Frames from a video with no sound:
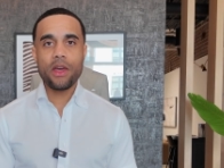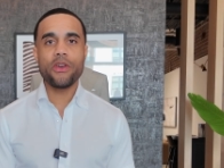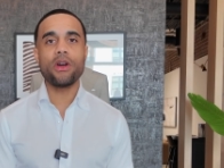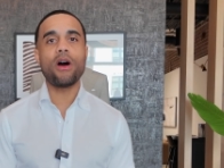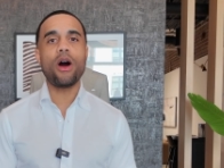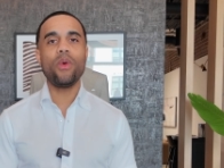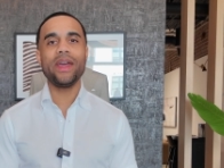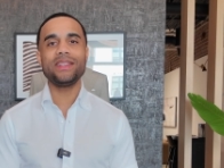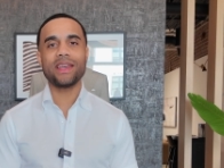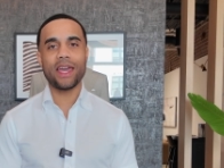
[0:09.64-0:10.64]
there are
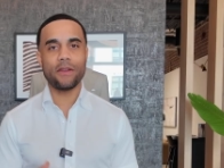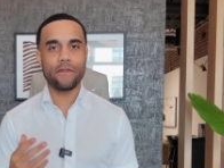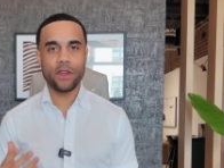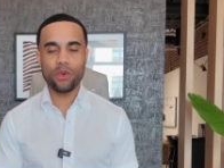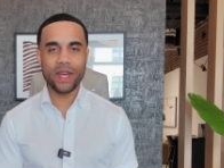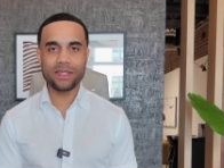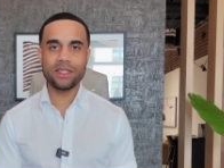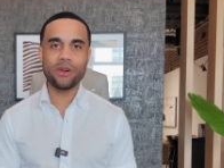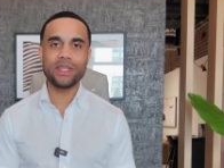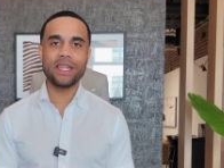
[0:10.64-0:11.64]
always a few
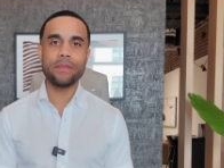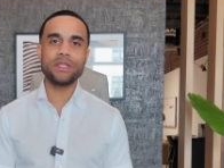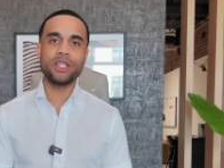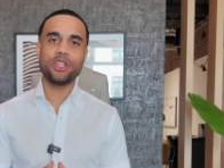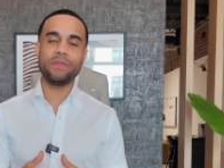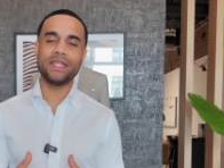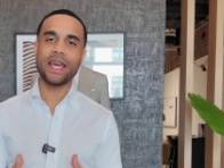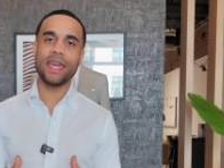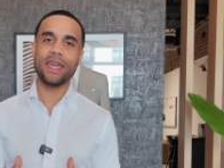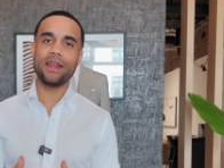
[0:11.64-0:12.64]
necessary steps that should be
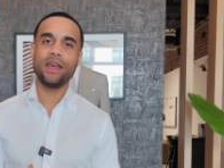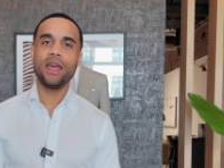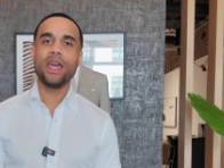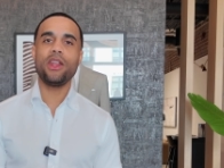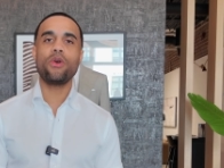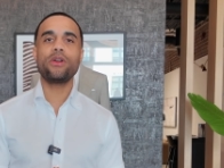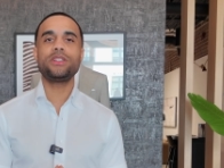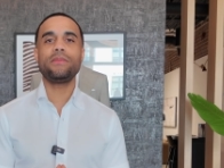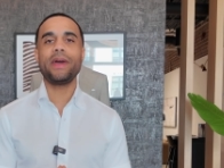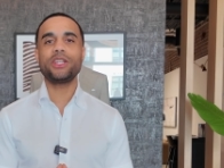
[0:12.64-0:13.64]
taken in order
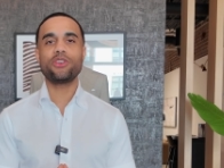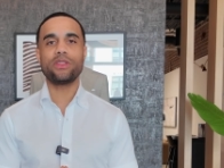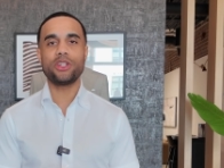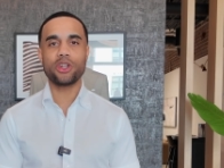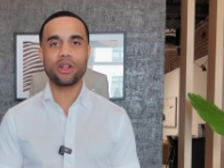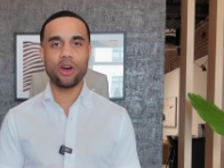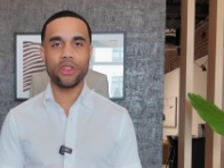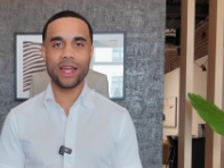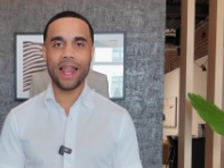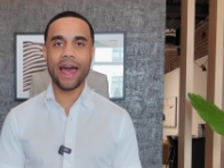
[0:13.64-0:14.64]
to make sure that your
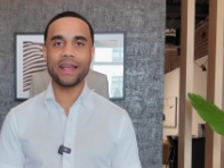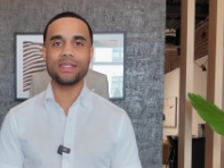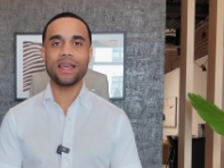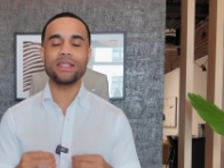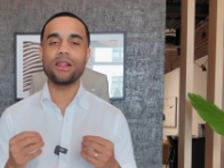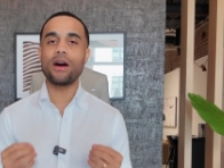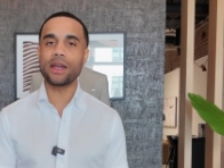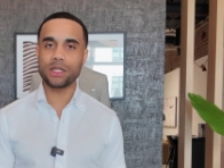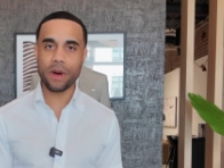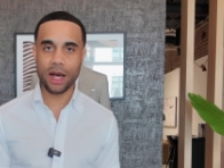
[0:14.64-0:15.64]
clothing lasts as long
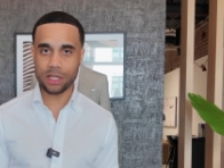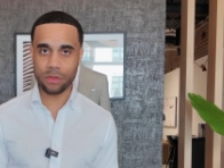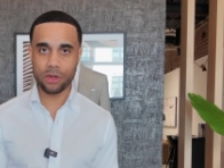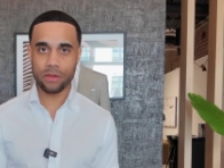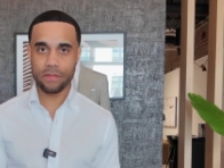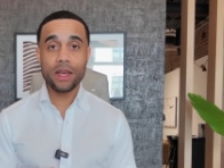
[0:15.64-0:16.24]
as possible.